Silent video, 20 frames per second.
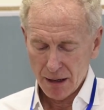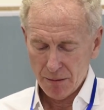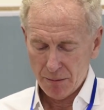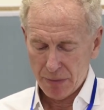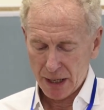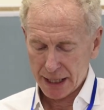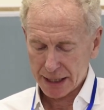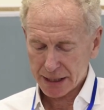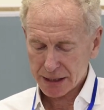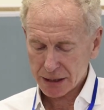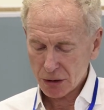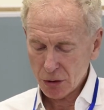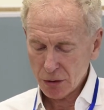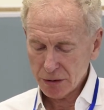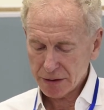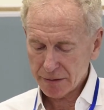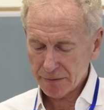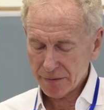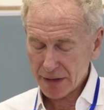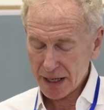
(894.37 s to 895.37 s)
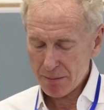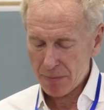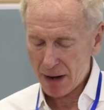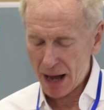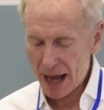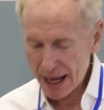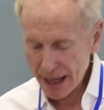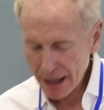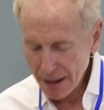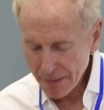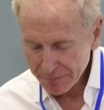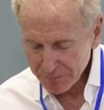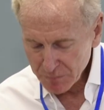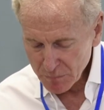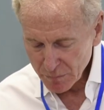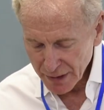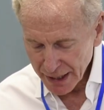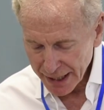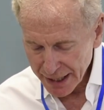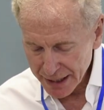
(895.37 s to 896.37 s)
but exclusively by
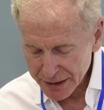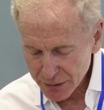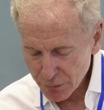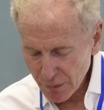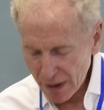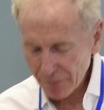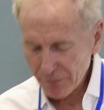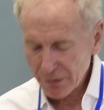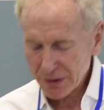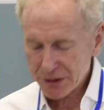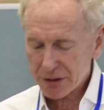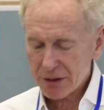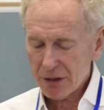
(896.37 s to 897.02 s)
its reference